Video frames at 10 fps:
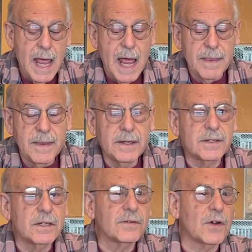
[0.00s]
And
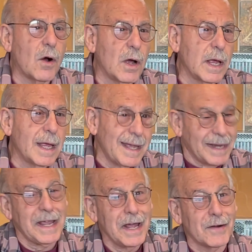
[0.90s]
this is,
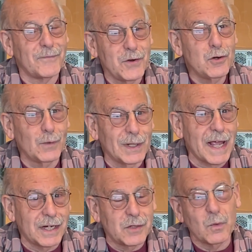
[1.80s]
again, a
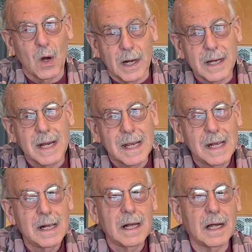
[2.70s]
food-related one
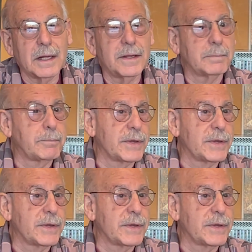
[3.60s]
uh, to,